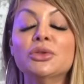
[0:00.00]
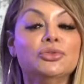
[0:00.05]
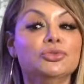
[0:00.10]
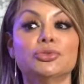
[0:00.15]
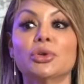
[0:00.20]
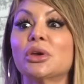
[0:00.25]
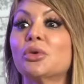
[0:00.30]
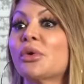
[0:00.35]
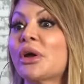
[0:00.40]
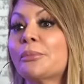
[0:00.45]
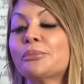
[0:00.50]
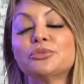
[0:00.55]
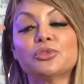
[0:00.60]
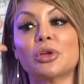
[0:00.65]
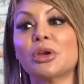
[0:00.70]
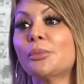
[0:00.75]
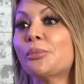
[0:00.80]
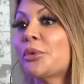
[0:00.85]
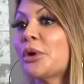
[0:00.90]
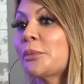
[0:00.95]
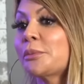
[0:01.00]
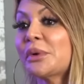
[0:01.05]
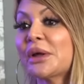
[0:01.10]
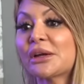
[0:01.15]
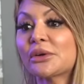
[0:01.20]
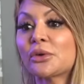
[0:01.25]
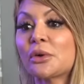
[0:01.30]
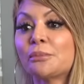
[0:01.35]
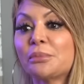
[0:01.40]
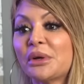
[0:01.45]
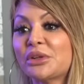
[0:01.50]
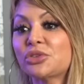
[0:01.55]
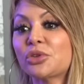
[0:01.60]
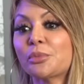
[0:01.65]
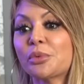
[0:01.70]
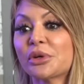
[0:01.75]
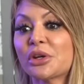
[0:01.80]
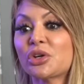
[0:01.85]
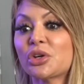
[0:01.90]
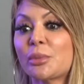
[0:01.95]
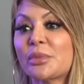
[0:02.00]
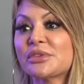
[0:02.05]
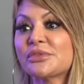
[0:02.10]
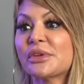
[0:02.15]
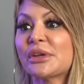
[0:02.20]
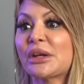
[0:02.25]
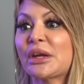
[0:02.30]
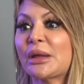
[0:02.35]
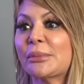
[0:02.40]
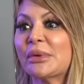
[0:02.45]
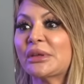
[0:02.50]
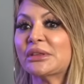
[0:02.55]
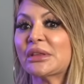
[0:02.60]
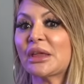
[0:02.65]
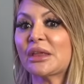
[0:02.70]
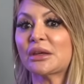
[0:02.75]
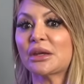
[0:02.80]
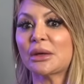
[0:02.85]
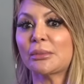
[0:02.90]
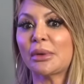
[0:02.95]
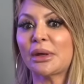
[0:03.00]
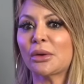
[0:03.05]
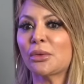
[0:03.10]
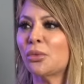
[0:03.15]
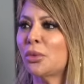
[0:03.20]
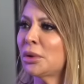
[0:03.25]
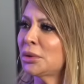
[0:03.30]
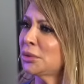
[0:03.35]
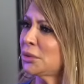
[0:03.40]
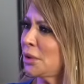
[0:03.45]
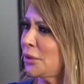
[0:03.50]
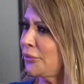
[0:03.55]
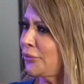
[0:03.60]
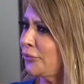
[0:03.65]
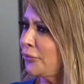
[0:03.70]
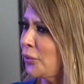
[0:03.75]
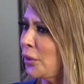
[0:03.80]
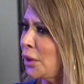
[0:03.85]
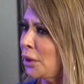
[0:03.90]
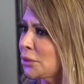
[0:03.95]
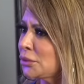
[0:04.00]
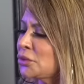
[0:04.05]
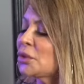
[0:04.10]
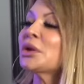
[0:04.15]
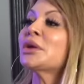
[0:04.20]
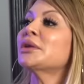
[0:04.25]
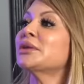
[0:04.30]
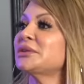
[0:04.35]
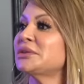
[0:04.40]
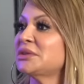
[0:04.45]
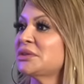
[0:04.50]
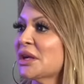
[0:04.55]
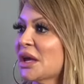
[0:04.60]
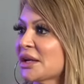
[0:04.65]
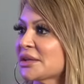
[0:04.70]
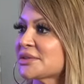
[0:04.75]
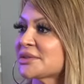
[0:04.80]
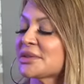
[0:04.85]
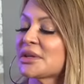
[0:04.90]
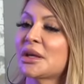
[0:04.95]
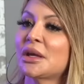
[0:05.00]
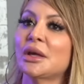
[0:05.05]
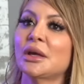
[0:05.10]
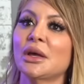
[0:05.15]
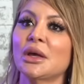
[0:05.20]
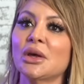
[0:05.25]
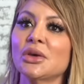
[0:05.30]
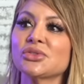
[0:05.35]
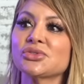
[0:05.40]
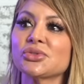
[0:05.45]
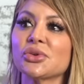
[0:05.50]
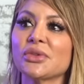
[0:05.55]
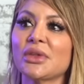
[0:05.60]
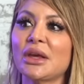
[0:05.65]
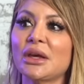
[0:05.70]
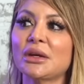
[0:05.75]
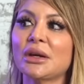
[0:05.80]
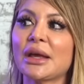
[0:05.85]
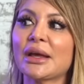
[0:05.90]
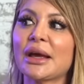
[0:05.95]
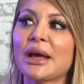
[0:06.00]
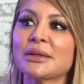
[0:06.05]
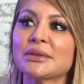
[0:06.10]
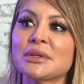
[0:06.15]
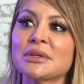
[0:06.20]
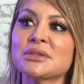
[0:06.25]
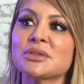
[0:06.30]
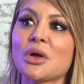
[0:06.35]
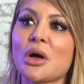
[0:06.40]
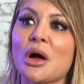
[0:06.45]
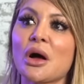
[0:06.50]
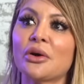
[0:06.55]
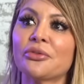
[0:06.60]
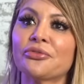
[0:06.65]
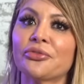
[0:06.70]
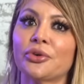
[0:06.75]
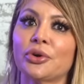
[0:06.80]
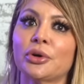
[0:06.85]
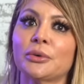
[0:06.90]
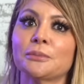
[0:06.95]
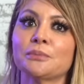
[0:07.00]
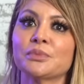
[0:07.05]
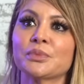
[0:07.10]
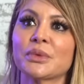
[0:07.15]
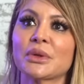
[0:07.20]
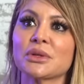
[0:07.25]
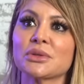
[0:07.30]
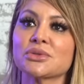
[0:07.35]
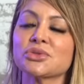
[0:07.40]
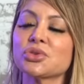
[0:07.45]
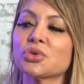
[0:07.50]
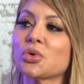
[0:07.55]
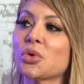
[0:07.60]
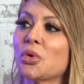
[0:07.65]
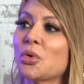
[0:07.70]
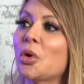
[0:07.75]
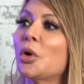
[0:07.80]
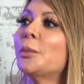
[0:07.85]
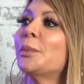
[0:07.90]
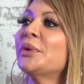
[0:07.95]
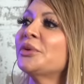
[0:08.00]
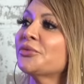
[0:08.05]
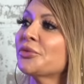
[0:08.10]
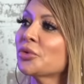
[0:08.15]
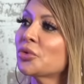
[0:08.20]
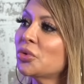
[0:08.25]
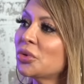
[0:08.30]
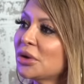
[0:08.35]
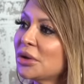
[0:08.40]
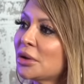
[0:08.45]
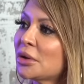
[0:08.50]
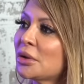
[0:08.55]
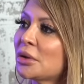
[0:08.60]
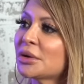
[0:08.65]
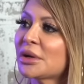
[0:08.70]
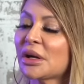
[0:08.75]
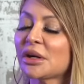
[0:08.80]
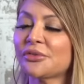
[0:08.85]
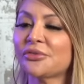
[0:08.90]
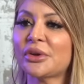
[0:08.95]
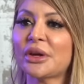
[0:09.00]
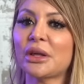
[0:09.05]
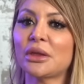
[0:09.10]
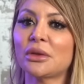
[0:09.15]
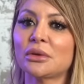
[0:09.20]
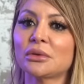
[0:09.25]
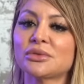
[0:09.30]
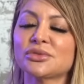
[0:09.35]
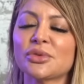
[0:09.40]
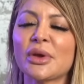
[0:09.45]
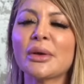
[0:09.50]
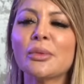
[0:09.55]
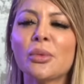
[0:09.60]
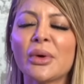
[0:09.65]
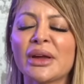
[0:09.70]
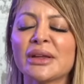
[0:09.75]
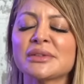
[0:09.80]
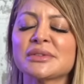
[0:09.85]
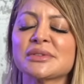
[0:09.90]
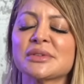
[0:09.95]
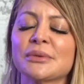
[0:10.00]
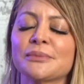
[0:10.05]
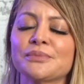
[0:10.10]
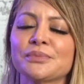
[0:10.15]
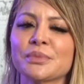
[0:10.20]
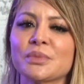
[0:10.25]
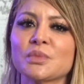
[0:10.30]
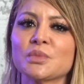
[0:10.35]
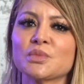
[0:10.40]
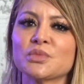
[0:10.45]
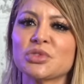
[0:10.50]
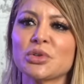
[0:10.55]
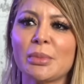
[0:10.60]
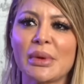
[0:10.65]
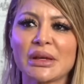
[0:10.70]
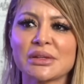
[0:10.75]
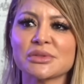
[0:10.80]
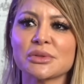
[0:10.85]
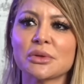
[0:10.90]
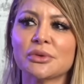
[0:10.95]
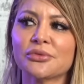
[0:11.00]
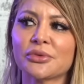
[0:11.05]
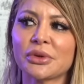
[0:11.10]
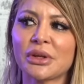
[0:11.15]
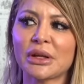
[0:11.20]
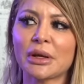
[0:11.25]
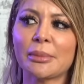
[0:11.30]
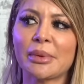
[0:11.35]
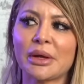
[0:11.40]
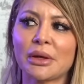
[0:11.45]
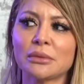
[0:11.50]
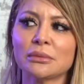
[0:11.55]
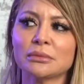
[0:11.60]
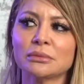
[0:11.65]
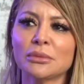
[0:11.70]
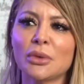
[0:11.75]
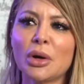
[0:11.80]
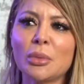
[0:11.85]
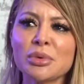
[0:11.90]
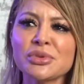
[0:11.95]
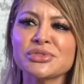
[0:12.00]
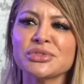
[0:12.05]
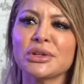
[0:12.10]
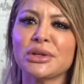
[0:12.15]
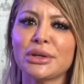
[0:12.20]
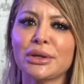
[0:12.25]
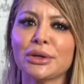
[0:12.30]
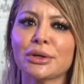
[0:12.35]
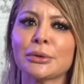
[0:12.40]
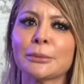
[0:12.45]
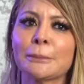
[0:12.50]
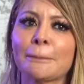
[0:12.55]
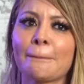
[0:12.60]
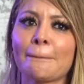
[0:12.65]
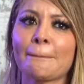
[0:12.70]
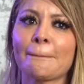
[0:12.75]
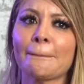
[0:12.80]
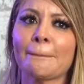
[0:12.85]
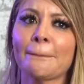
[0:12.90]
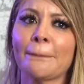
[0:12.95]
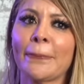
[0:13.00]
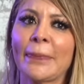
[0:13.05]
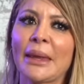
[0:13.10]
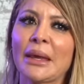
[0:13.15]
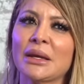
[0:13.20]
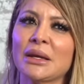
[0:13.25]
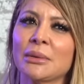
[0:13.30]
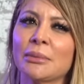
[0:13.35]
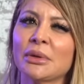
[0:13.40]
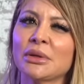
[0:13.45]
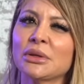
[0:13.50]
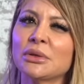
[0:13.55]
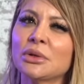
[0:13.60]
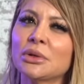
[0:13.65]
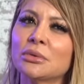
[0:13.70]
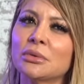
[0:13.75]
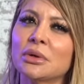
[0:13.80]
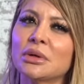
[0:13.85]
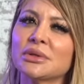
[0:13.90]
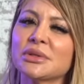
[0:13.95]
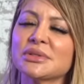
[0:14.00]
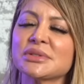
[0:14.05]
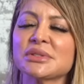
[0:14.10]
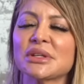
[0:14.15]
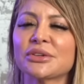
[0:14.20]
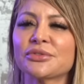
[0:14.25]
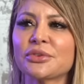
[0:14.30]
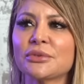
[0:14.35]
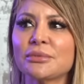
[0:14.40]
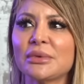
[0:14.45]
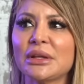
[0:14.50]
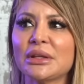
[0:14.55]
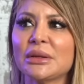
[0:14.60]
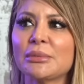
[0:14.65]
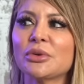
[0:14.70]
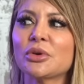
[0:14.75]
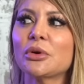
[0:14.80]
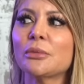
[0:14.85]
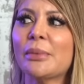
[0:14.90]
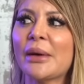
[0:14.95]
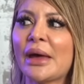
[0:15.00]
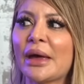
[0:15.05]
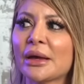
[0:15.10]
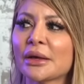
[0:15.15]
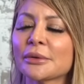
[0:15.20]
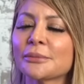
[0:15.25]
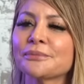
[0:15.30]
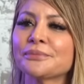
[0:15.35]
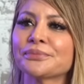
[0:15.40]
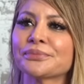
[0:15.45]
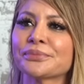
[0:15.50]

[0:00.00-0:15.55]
no le puedo pagar completo porque nomás viene la mitad. And I'm like, what the fuck? Yes. So then I got this offer to go open for Julián and Alfredo. And so I went to Mexico for like about almost a year. And I'm like, you know what? This is not for me. Let me go back.